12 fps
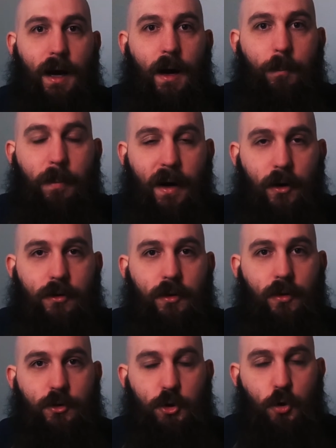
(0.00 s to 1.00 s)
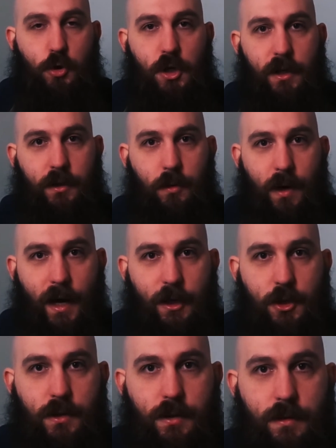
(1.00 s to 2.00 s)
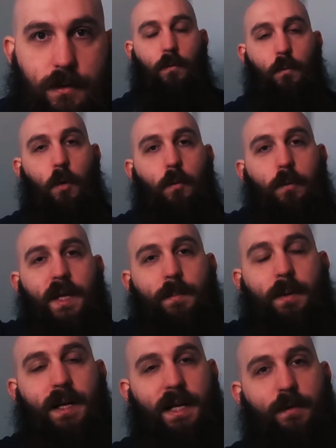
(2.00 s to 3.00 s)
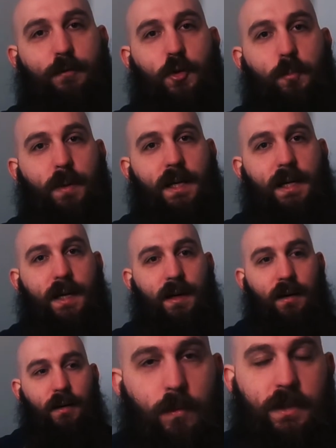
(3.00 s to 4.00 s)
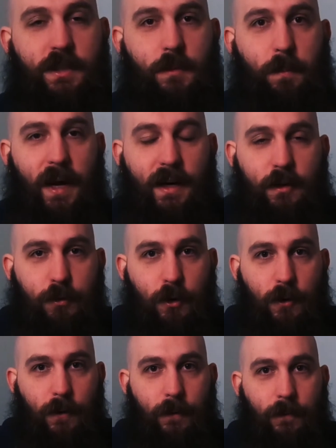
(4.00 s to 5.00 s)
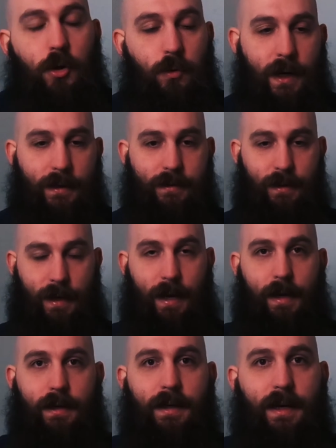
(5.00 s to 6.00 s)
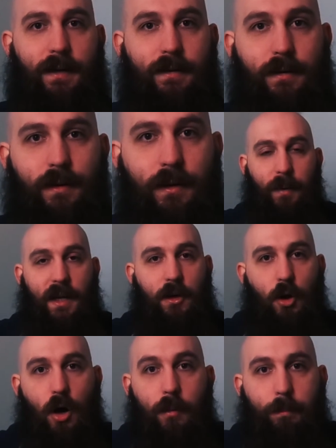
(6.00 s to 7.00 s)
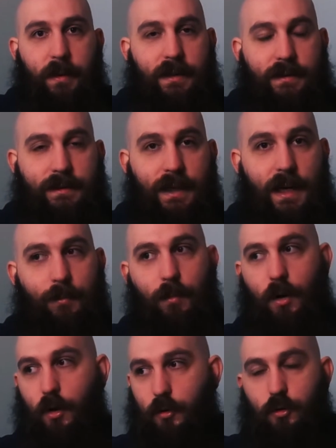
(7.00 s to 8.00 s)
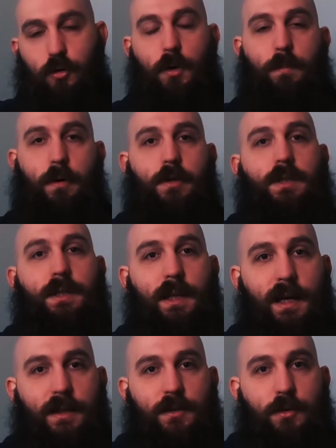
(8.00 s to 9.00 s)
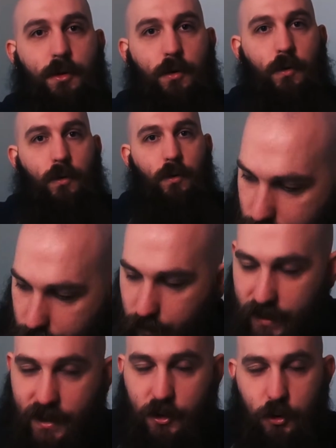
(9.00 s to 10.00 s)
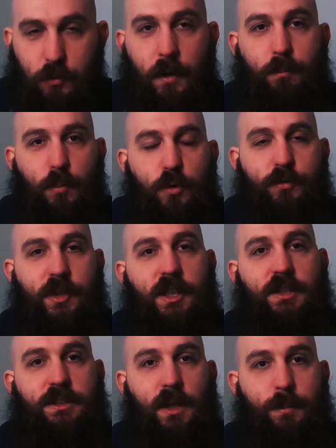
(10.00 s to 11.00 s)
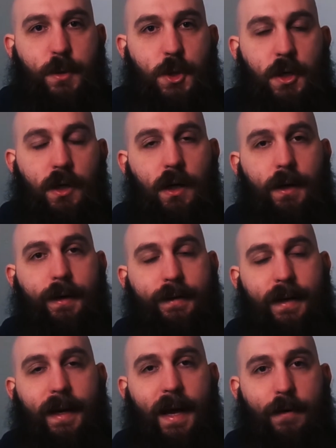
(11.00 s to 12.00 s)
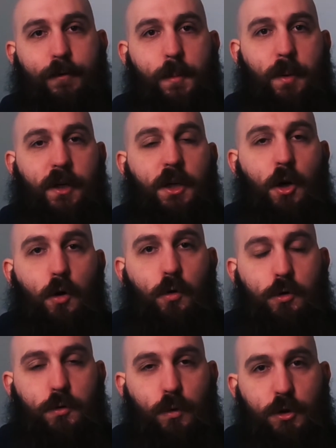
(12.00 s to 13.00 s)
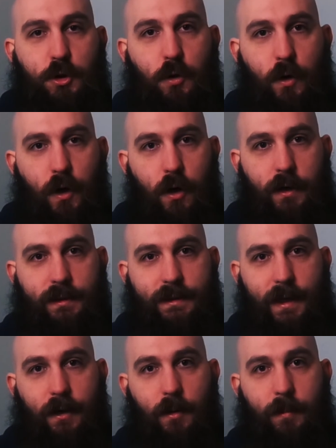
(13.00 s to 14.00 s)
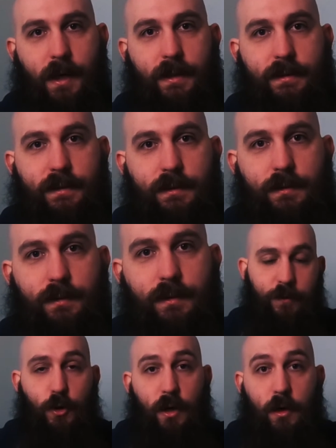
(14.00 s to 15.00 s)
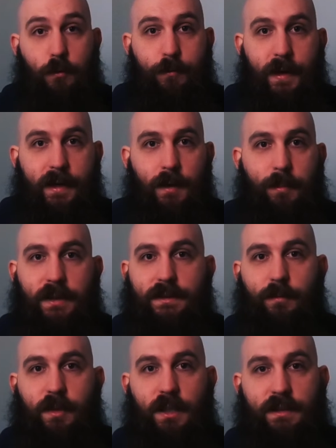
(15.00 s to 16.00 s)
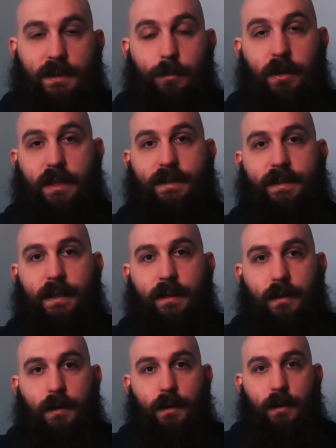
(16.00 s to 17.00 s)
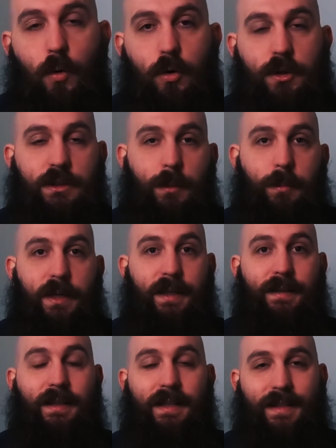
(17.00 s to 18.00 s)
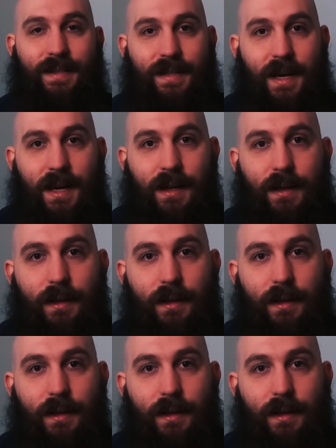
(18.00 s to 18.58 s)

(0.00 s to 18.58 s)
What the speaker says: about social interactions. What we believe to be respectful, correct etiquette may not be the same to the person next to you. We need to remove the assumption that everybody knows what's going on inside our minds. If you get offended by something somebody said or somebody didn't say,